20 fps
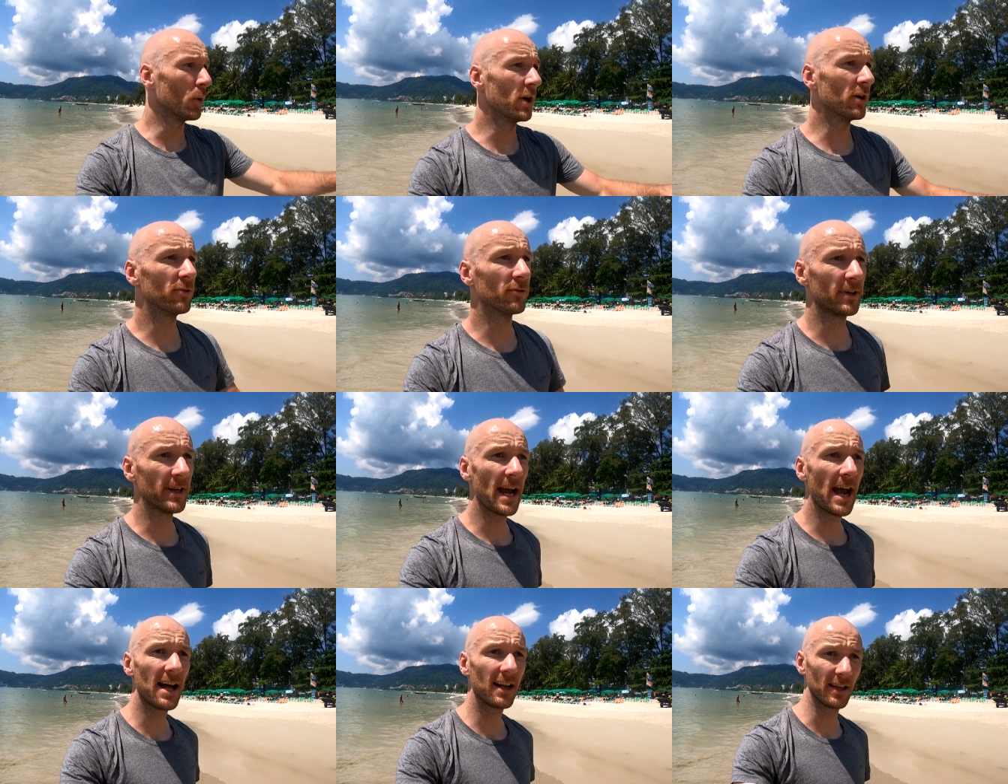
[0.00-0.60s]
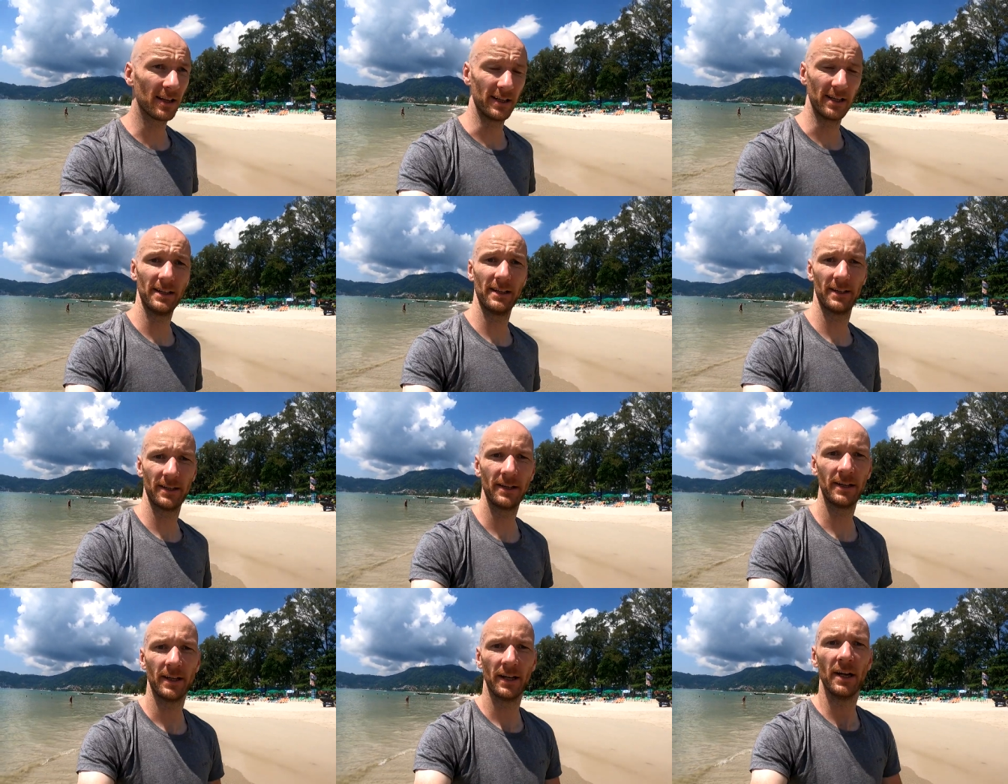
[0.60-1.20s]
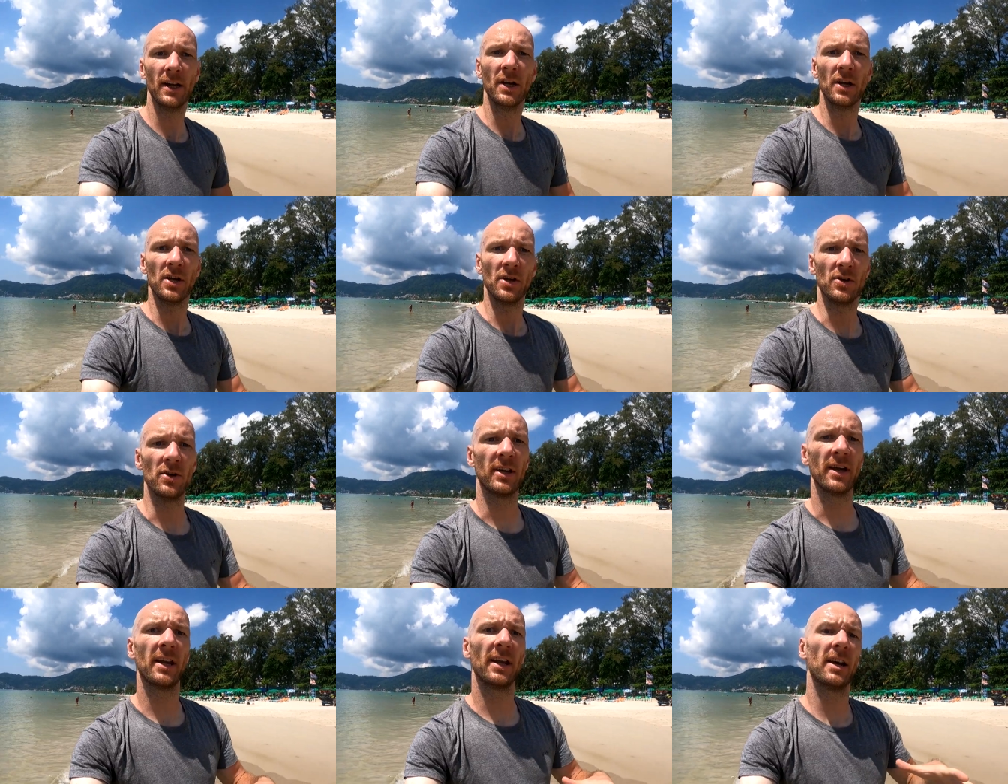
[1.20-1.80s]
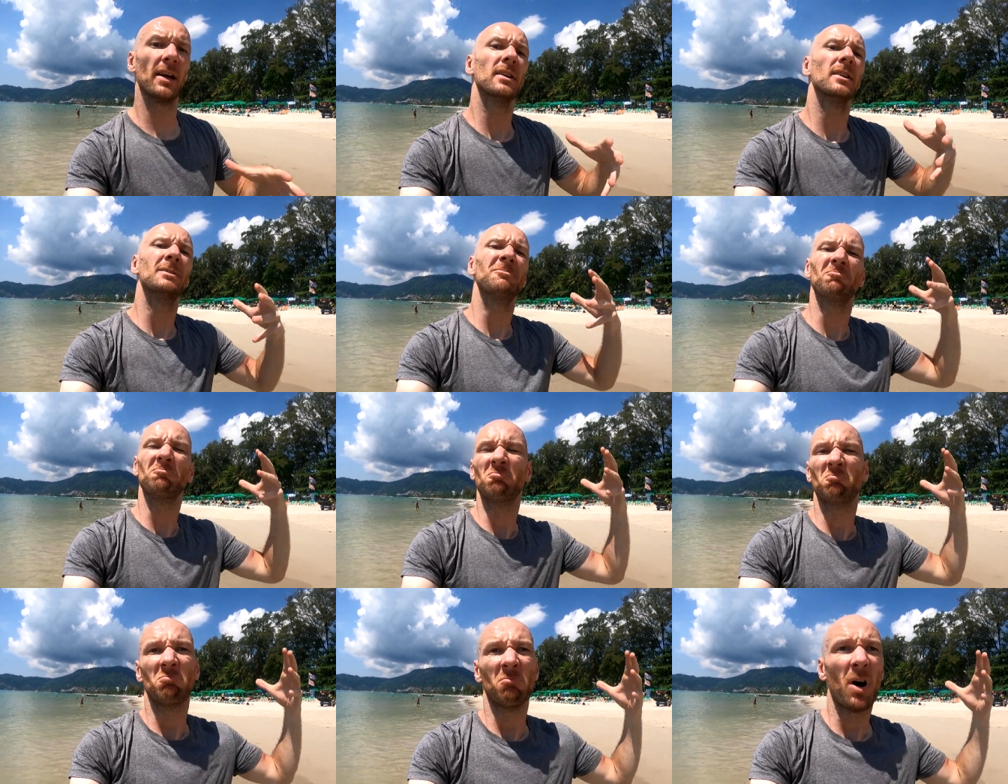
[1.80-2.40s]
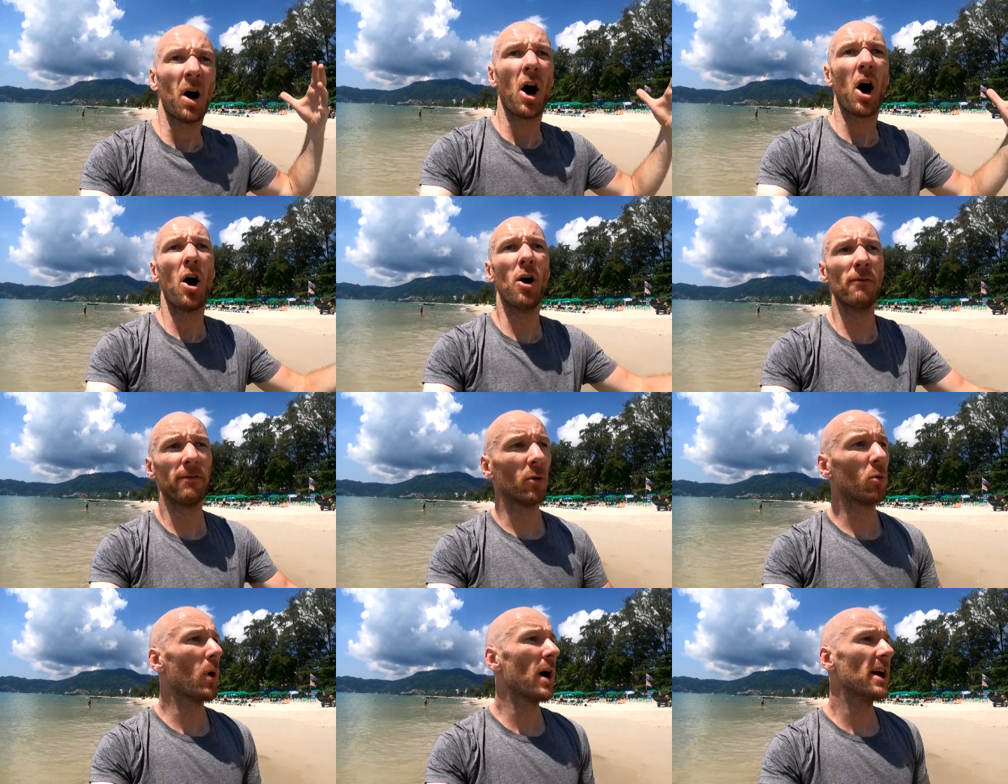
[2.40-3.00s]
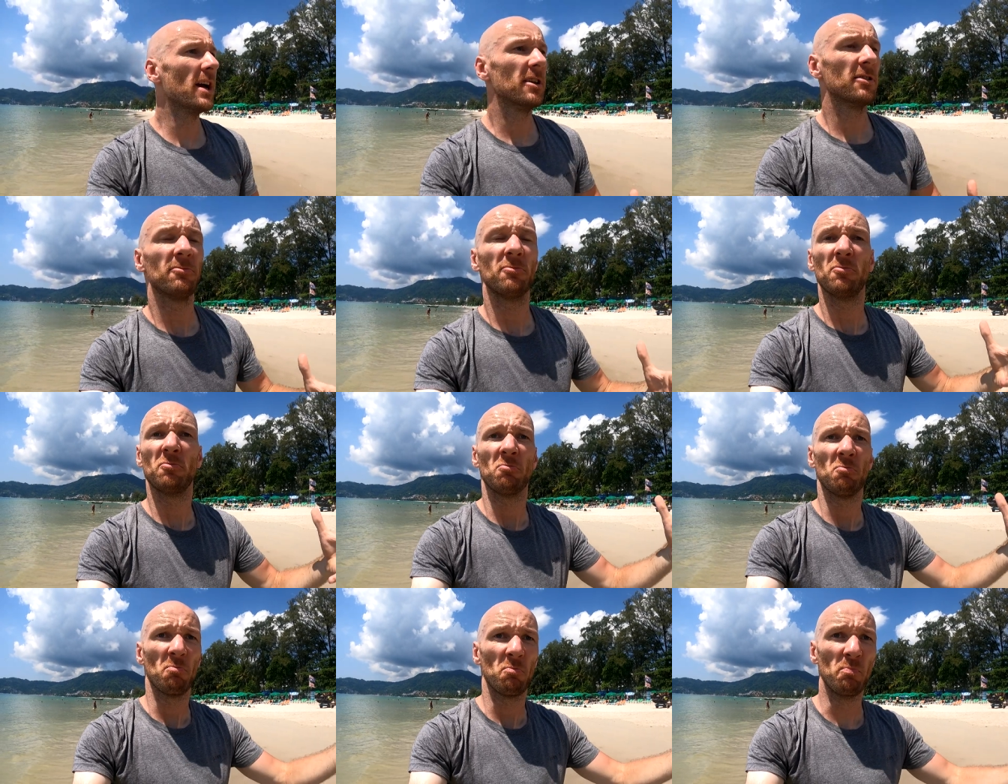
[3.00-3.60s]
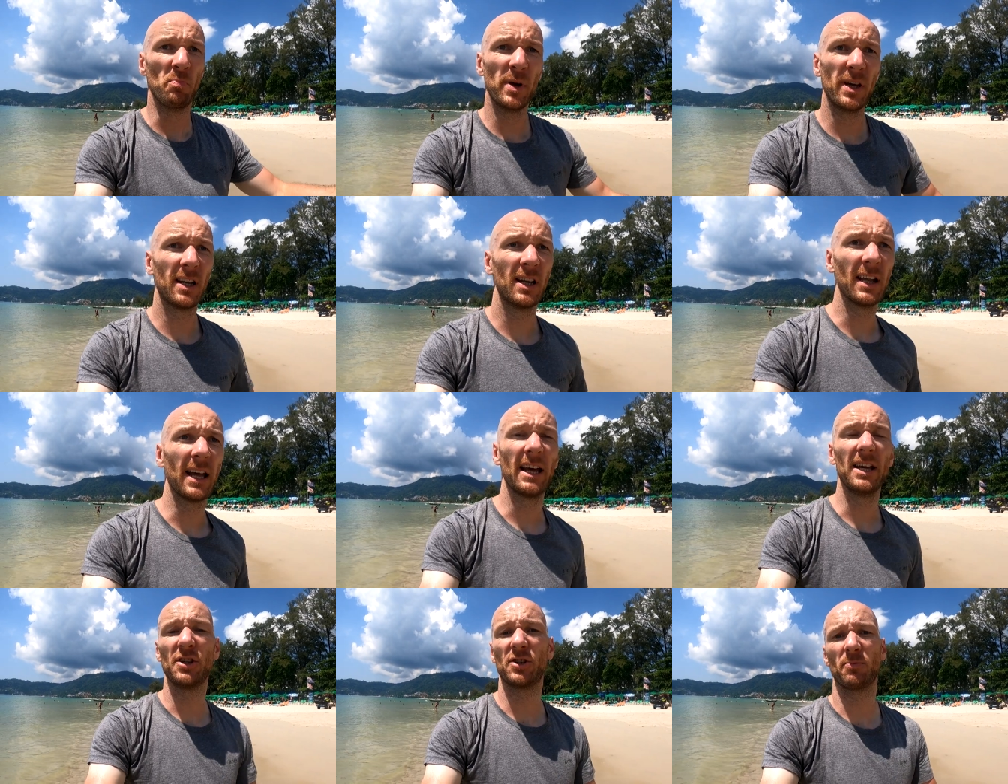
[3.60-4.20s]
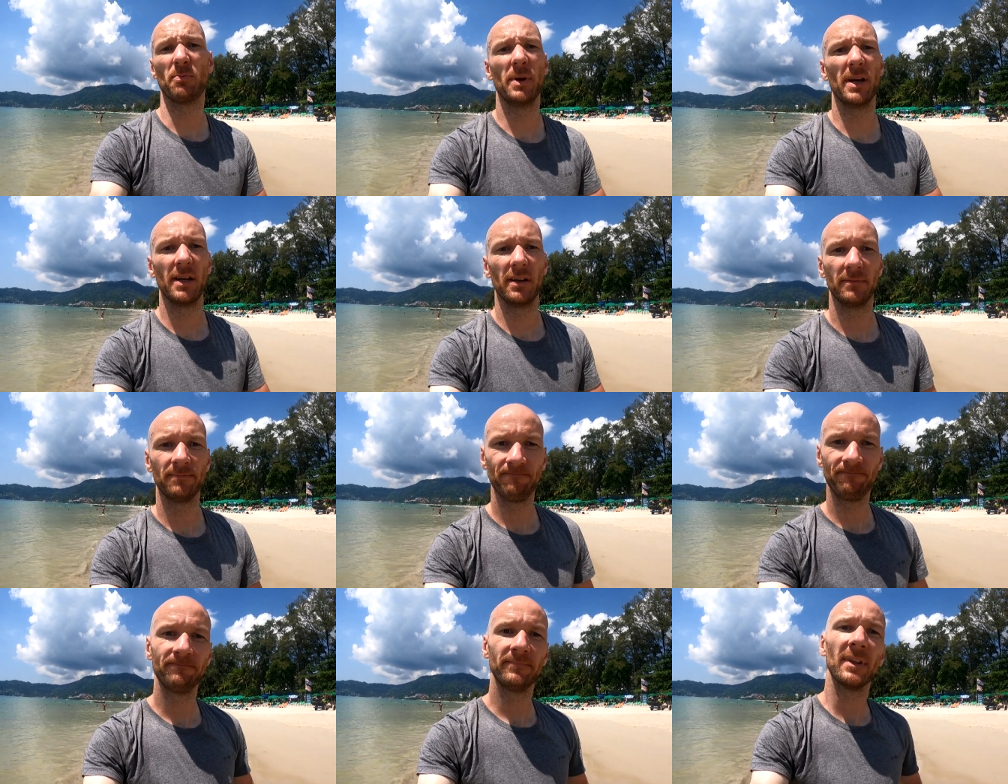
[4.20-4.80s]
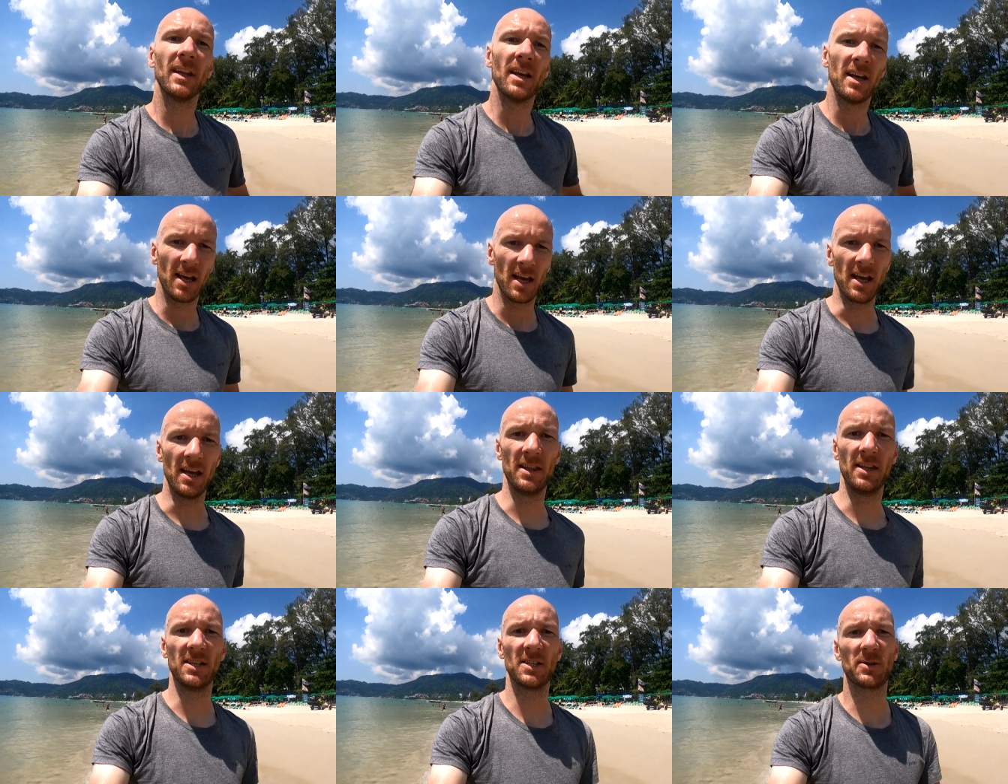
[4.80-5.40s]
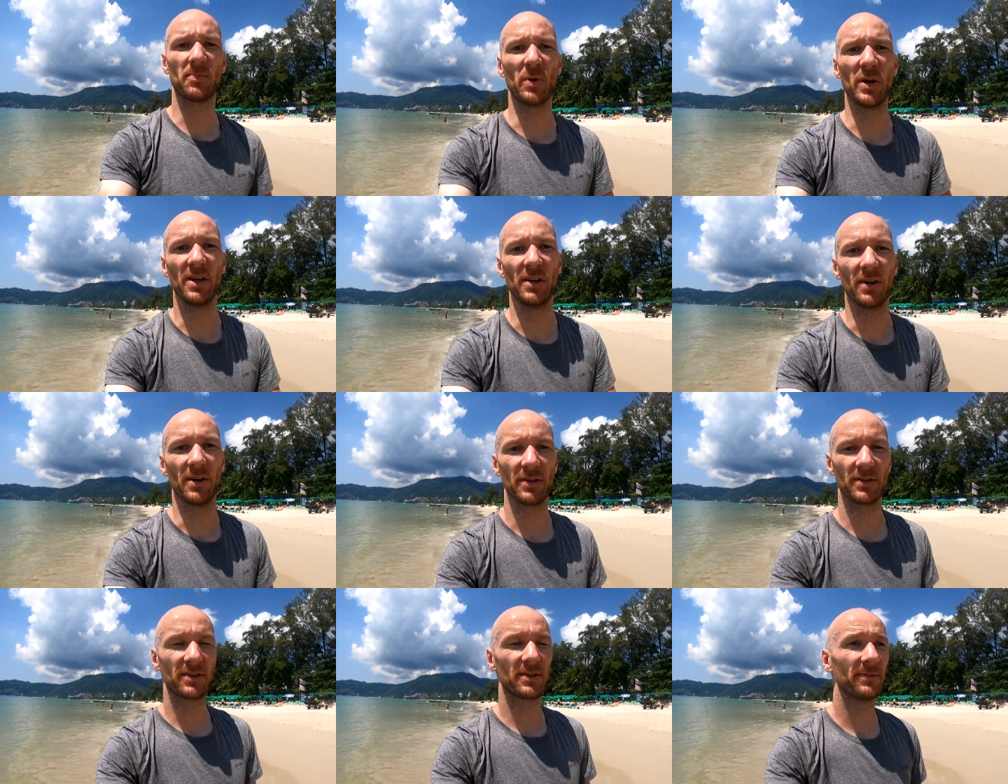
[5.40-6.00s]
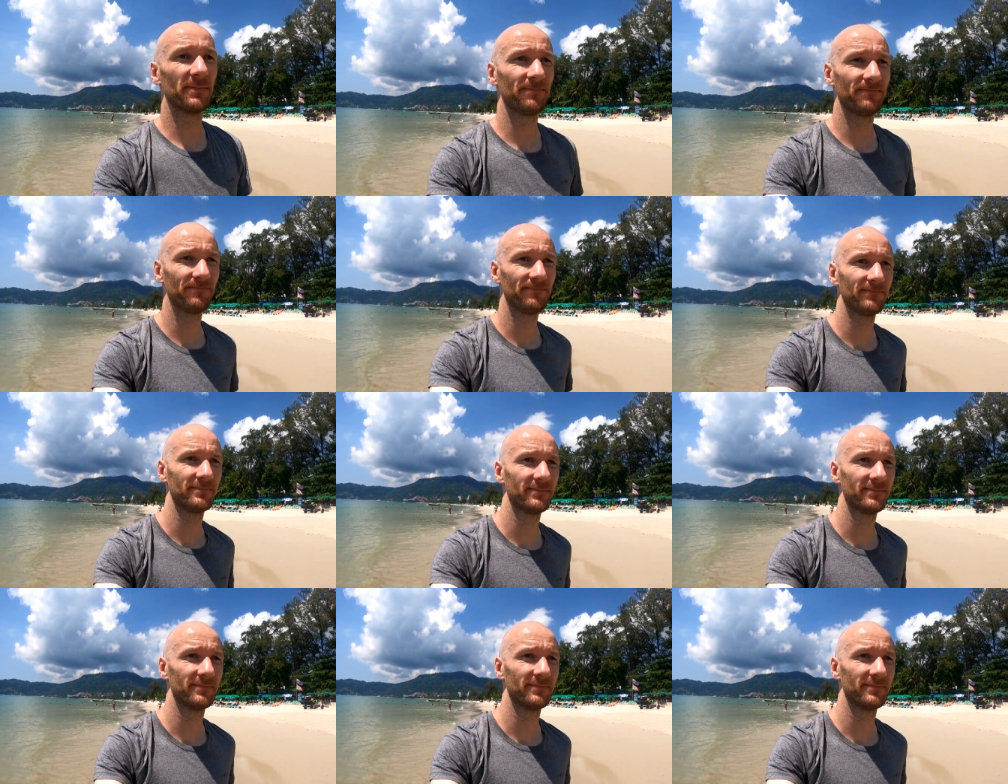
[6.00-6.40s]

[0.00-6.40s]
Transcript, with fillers: where in reality, you get overweight, middle-aged men in their Speedos.